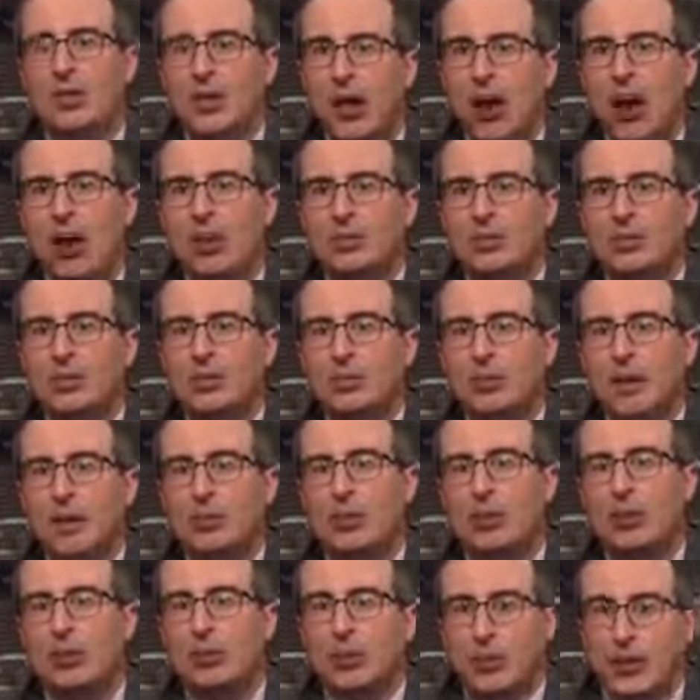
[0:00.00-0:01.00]
the odds of
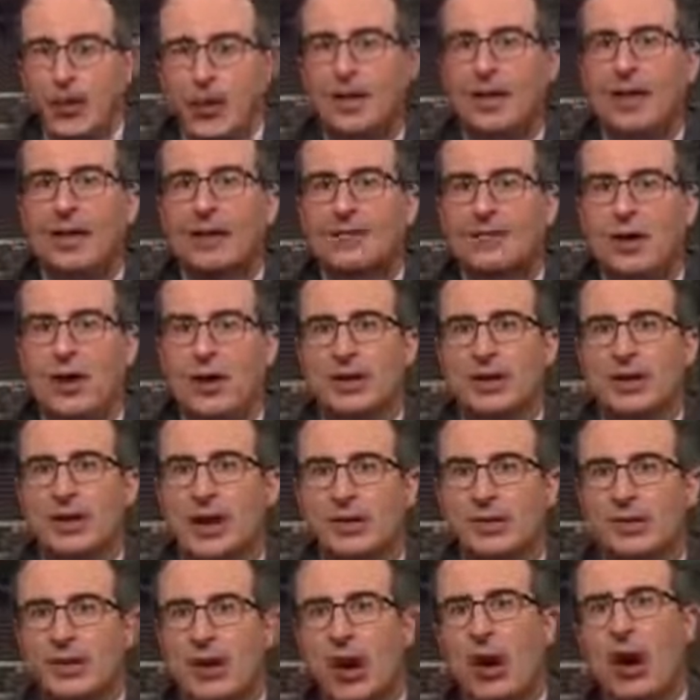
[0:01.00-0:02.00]
people thinking of
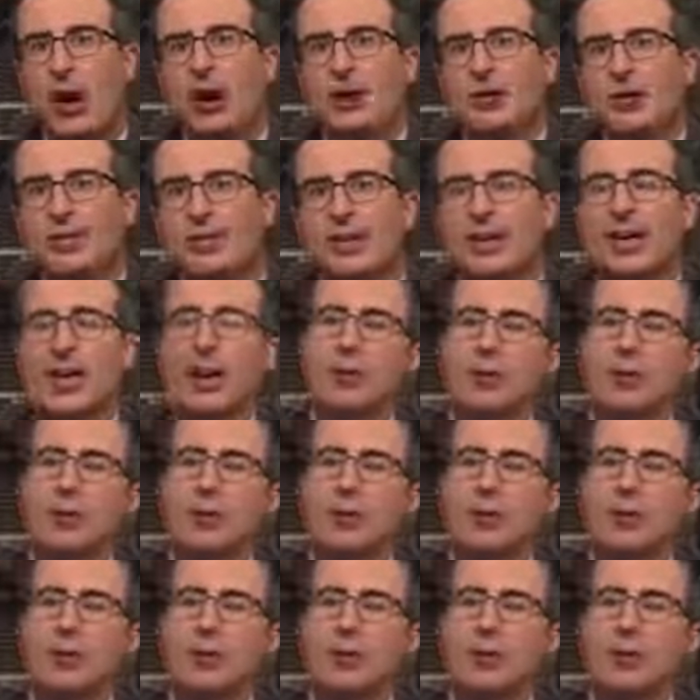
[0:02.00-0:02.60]
9/11 are, I'd say,